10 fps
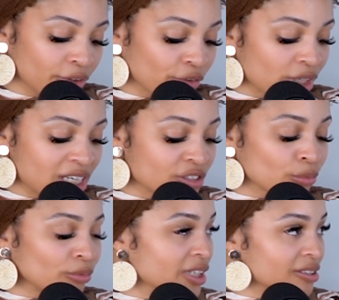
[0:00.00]
There is a
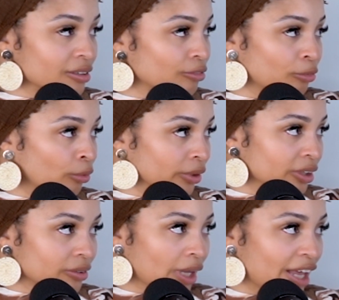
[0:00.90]
reason for
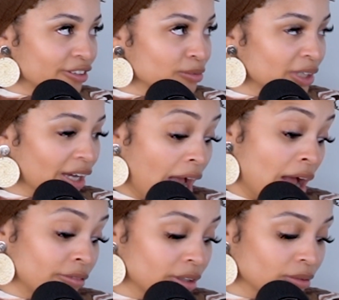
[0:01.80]
this. It has to be. I
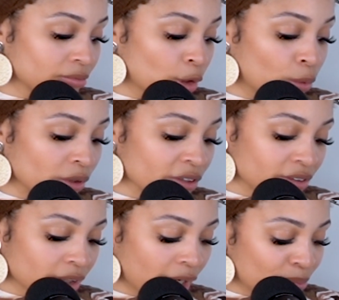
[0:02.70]
have to hold on
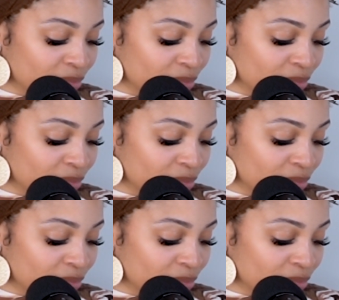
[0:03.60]
to that.